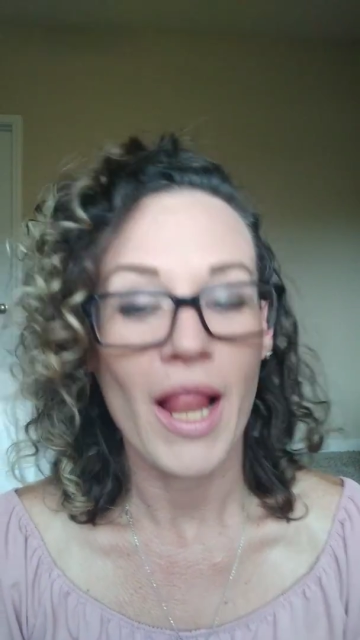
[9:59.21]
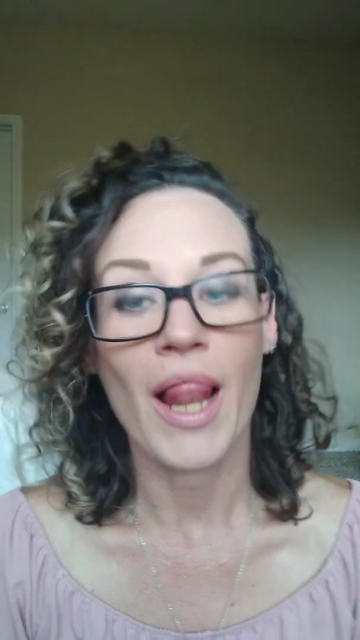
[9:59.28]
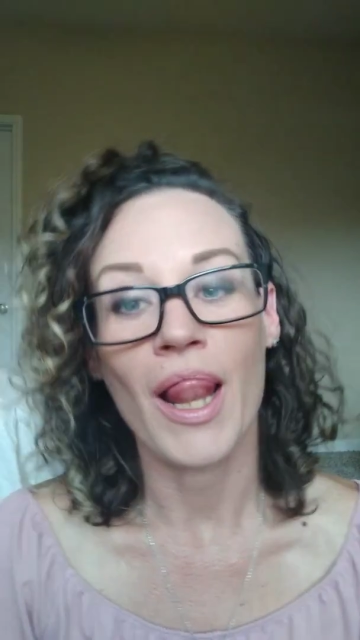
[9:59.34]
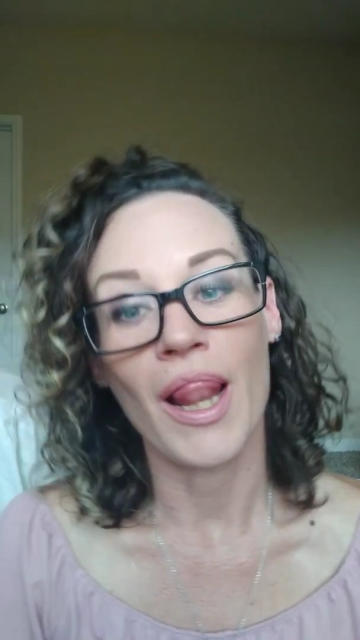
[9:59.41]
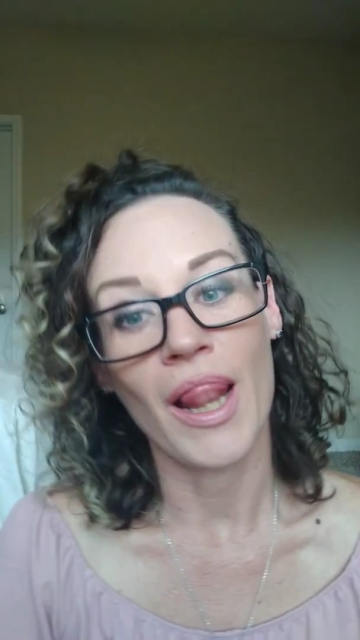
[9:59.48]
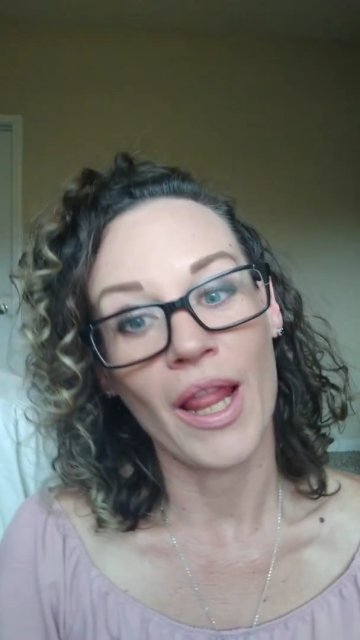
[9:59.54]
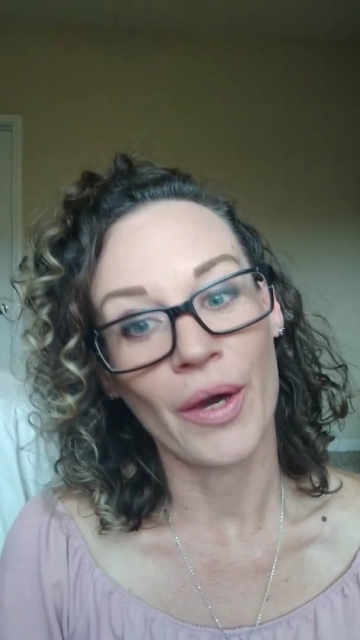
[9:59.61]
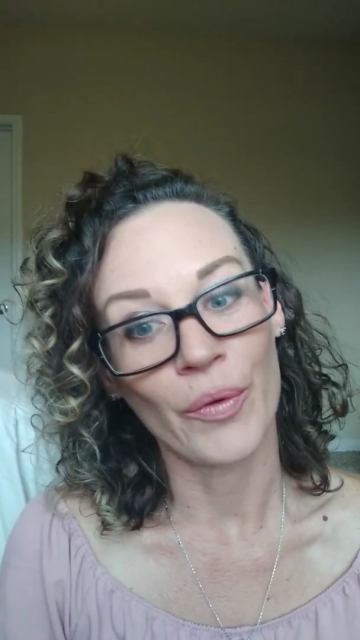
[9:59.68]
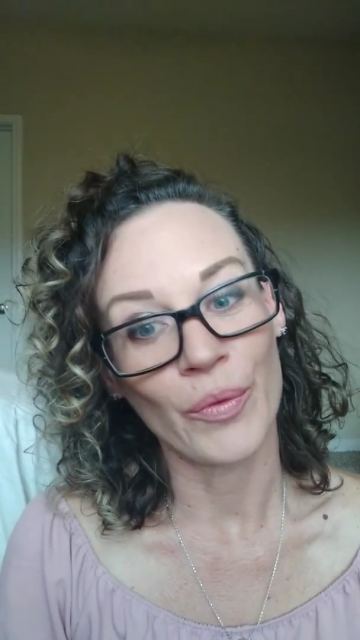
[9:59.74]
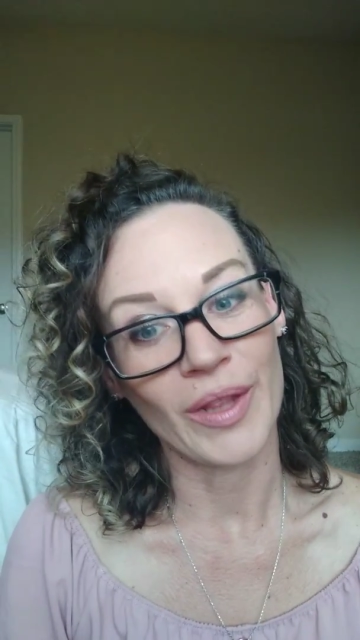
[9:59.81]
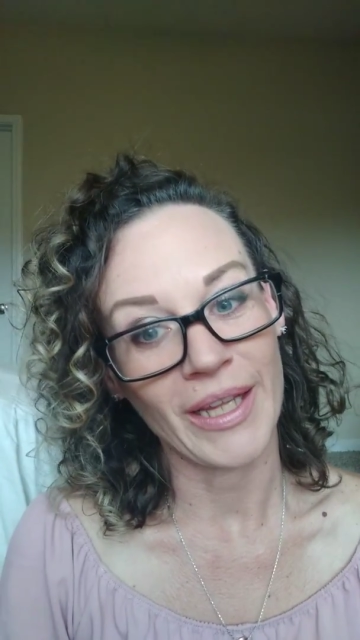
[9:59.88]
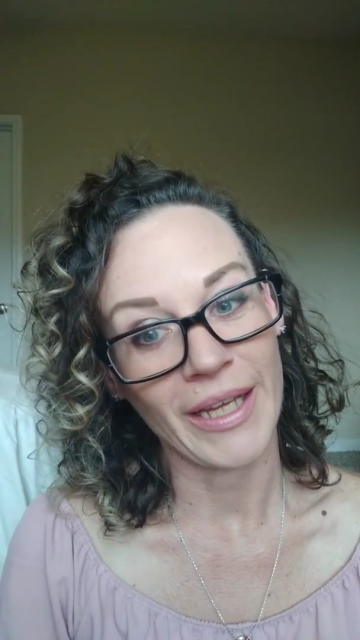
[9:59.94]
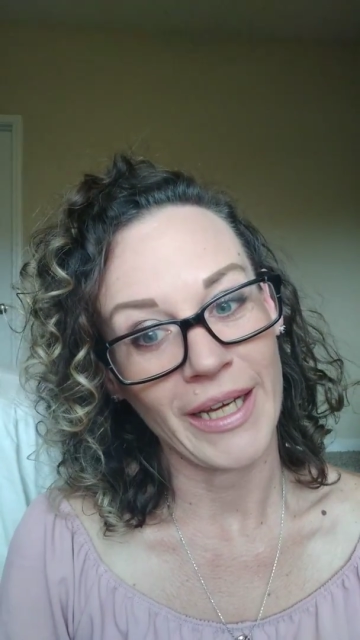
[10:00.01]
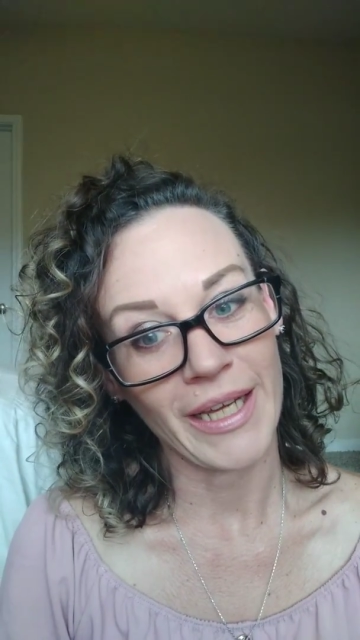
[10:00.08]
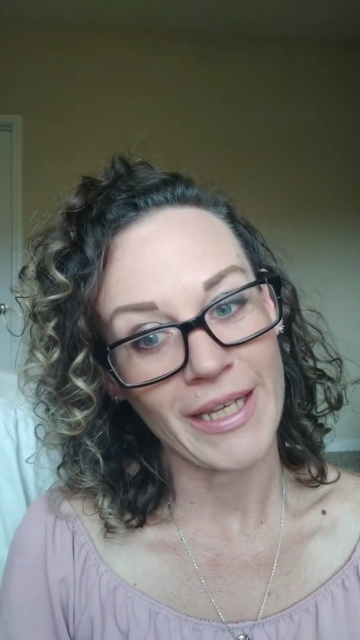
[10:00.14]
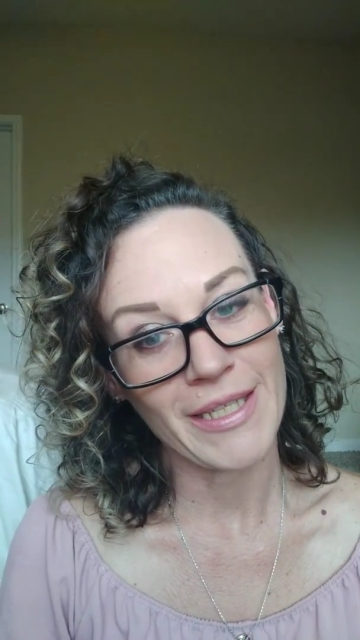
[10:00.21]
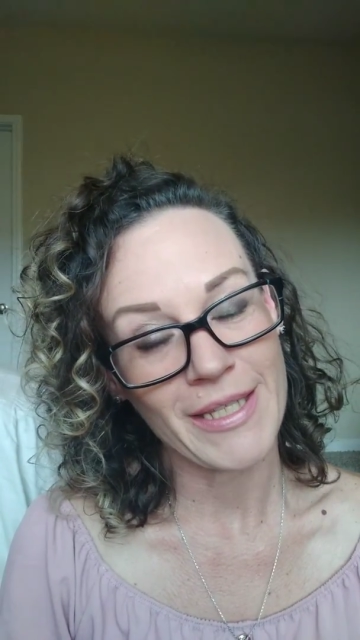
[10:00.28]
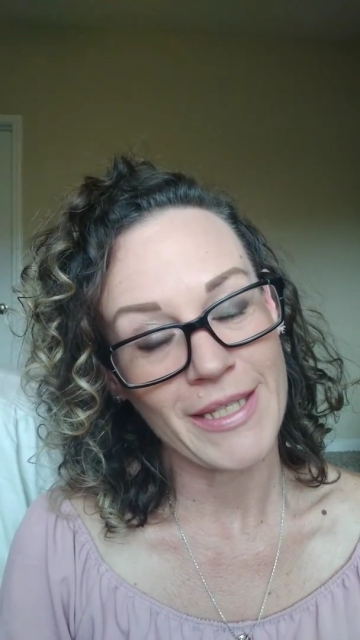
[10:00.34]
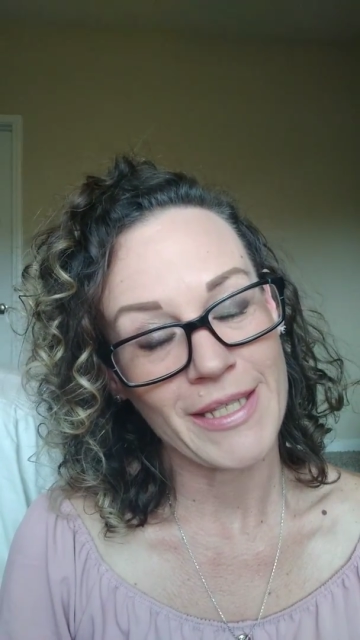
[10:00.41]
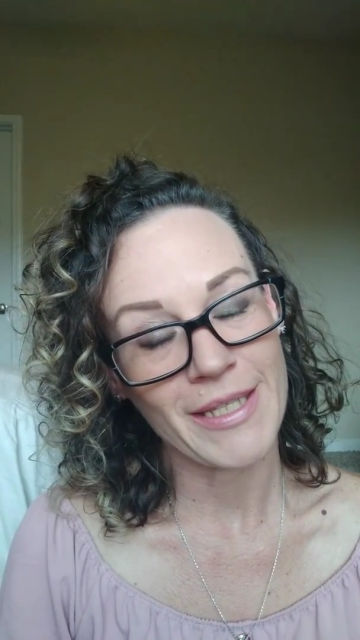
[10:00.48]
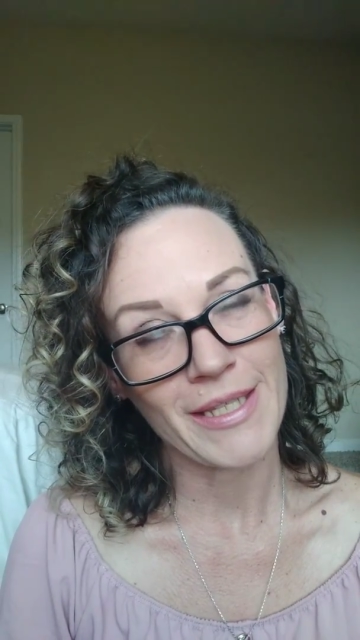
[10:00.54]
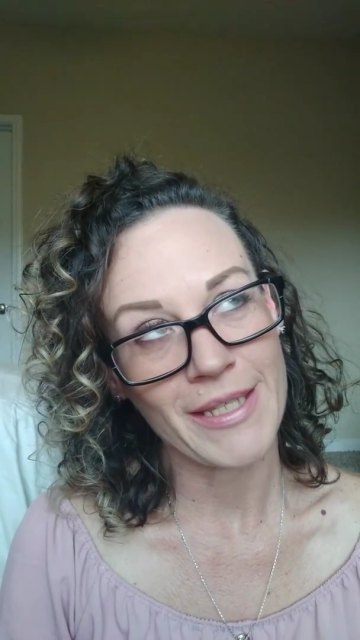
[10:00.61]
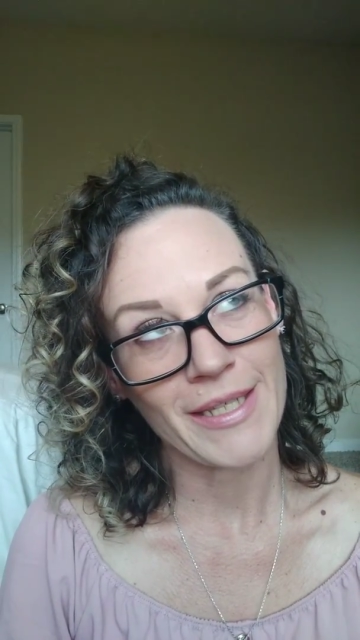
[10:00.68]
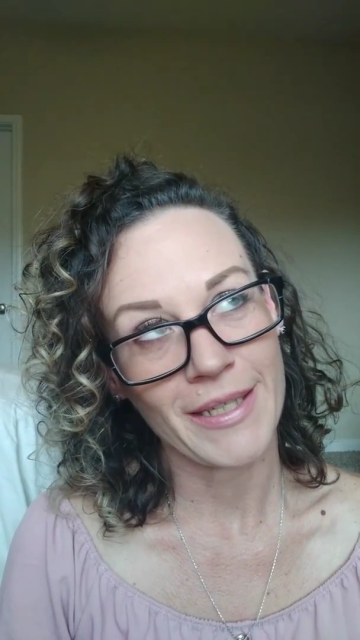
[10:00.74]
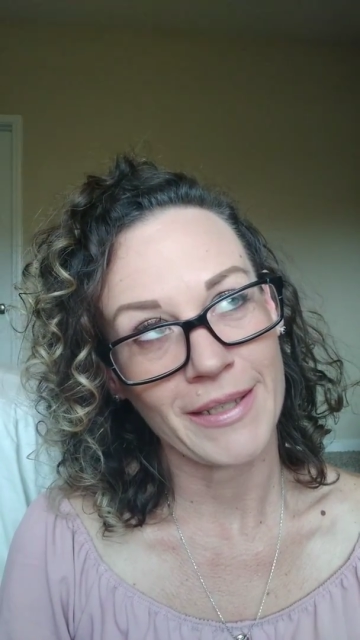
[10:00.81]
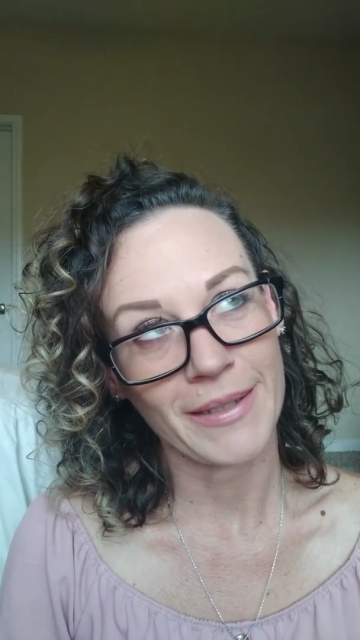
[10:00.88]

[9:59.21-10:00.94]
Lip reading: loneliness.